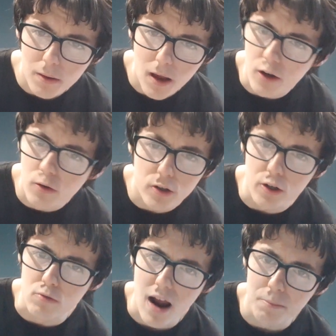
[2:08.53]
another
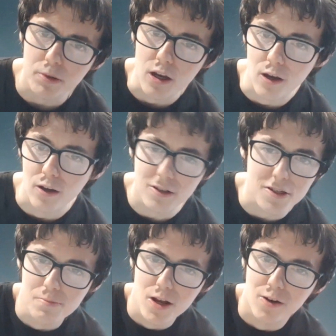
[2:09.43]
crap year,
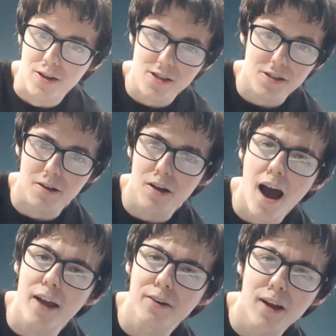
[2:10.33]
to be honest.
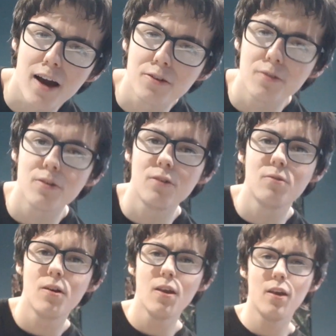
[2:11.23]
I don't
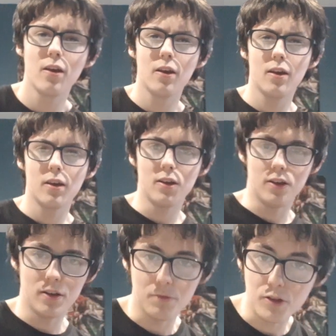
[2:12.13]
know.
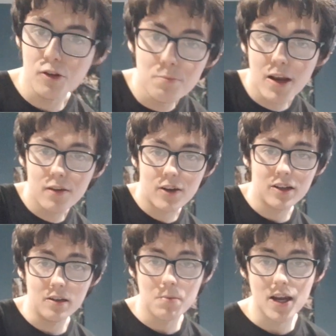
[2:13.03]
You may have had
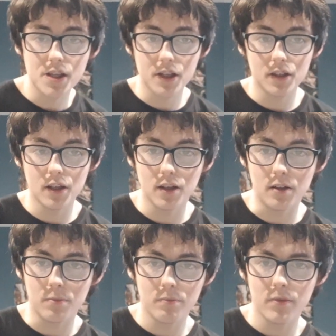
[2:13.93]
an amazing
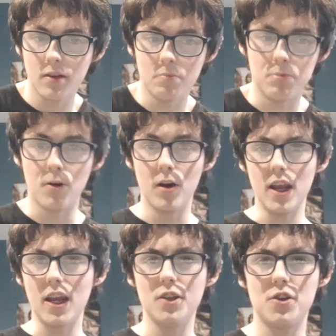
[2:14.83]
year, but
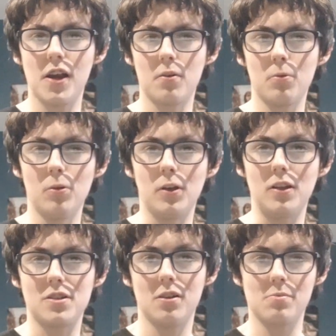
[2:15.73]
in general, in
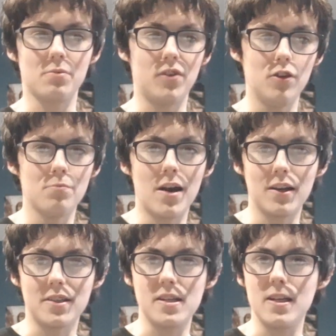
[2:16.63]
terms of
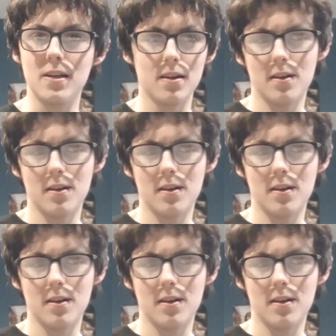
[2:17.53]
humanity,